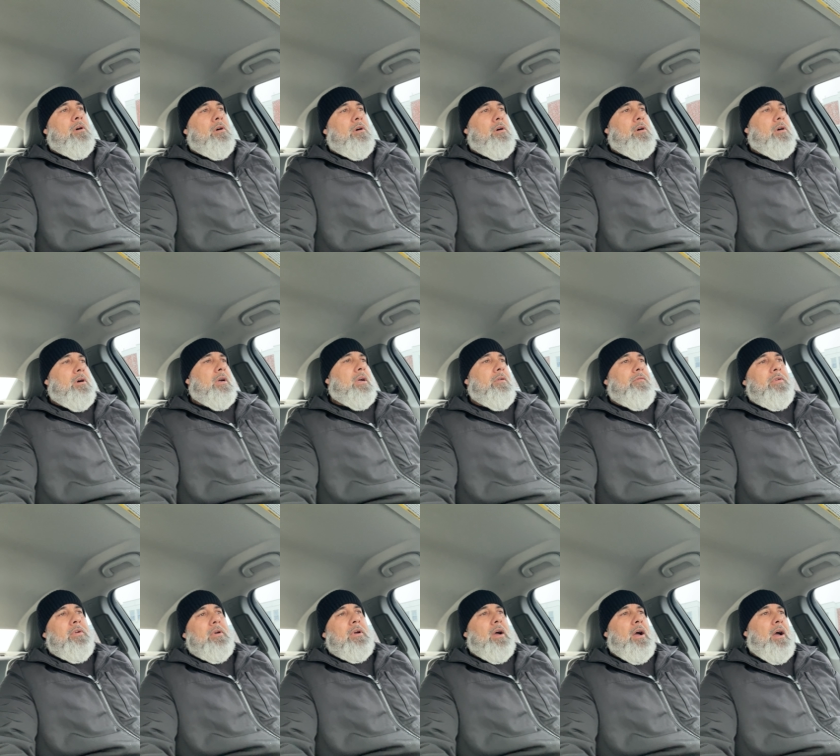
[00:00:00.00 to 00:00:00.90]
I'll give
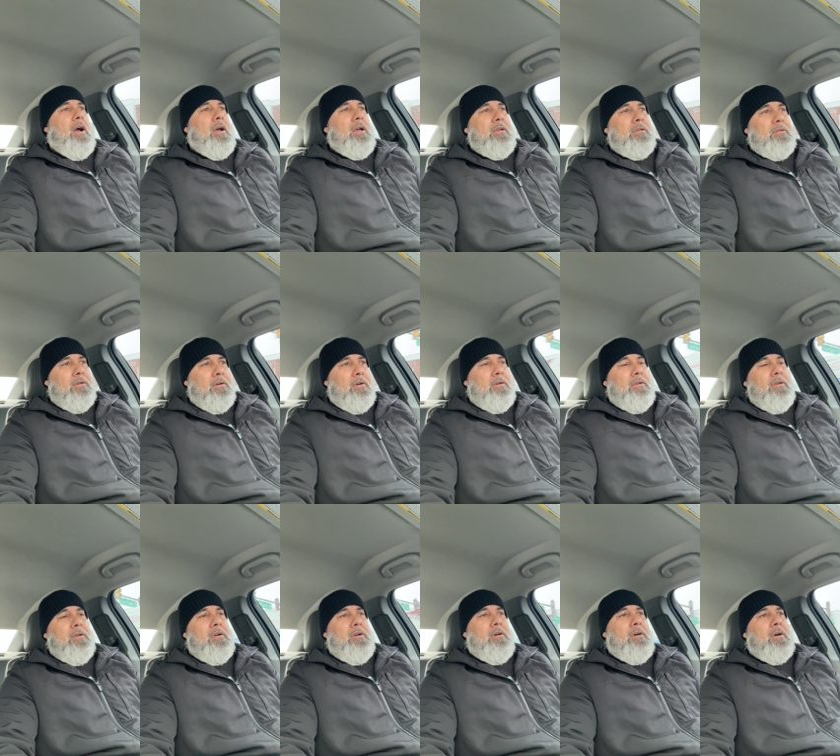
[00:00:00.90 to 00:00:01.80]
you guys, or
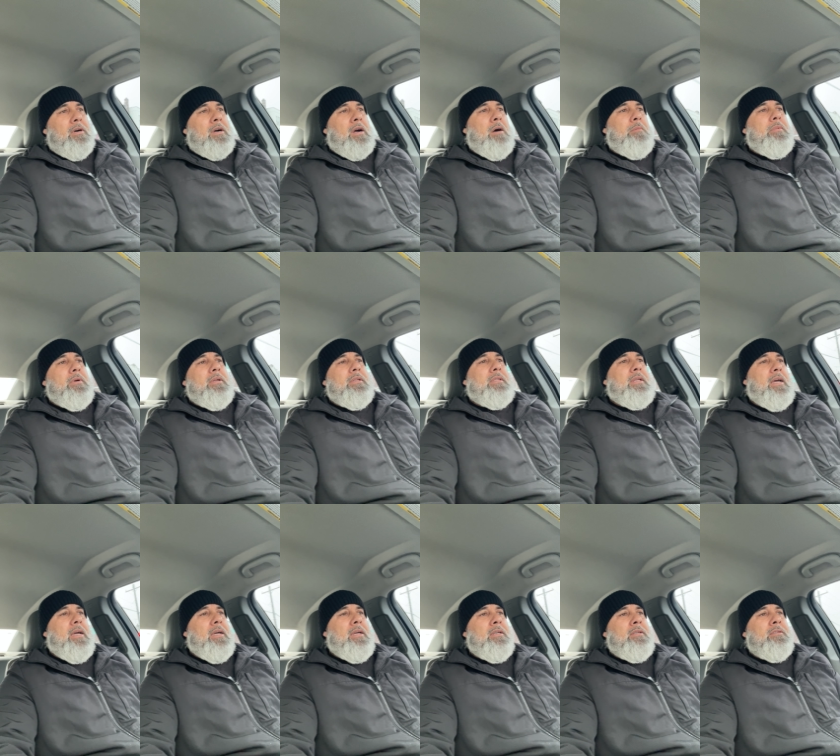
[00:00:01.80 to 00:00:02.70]
you know, a couple of
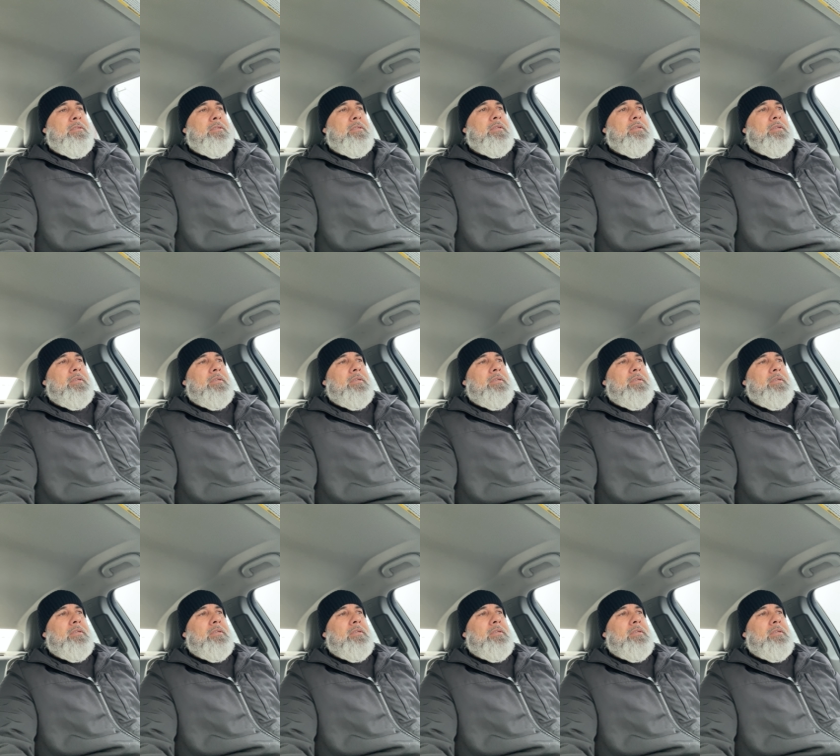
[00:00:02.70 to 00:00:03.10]
days